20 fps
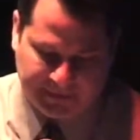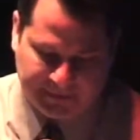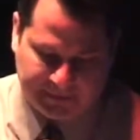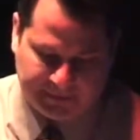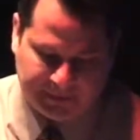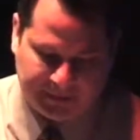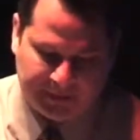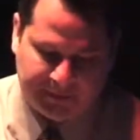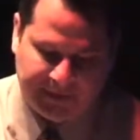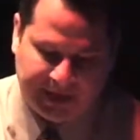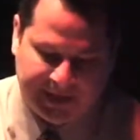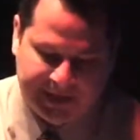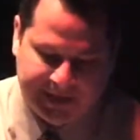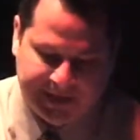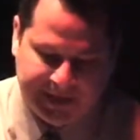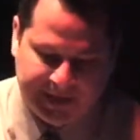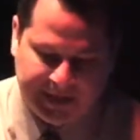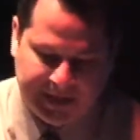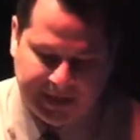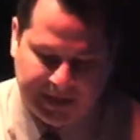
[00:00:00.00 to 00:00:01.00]
From
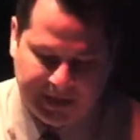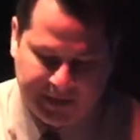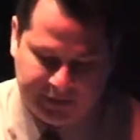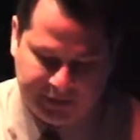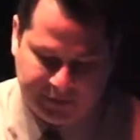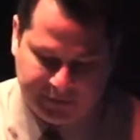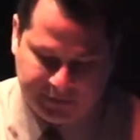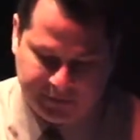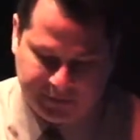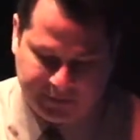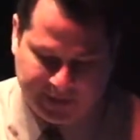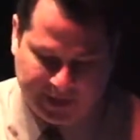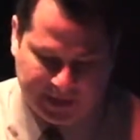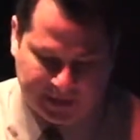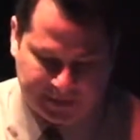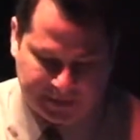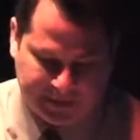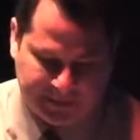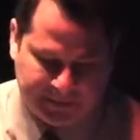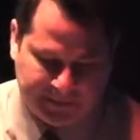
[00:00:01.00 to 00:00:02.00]
1988 through
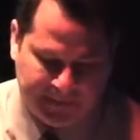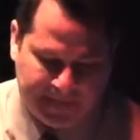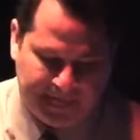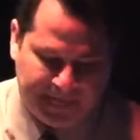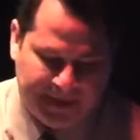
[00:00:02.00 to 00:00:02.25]
2000,